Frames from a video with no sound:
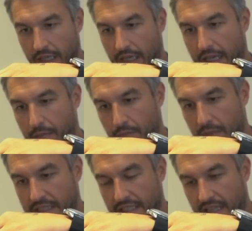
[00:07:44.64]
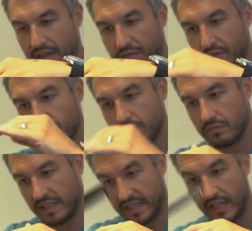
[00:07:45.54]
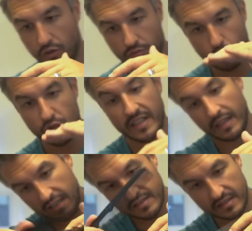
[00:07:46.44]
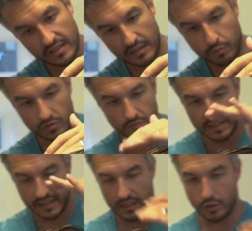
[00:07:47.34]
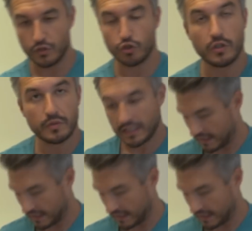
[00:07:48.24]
um, he didn't have this haircut cut in last. He wasn't particularly overjoyed with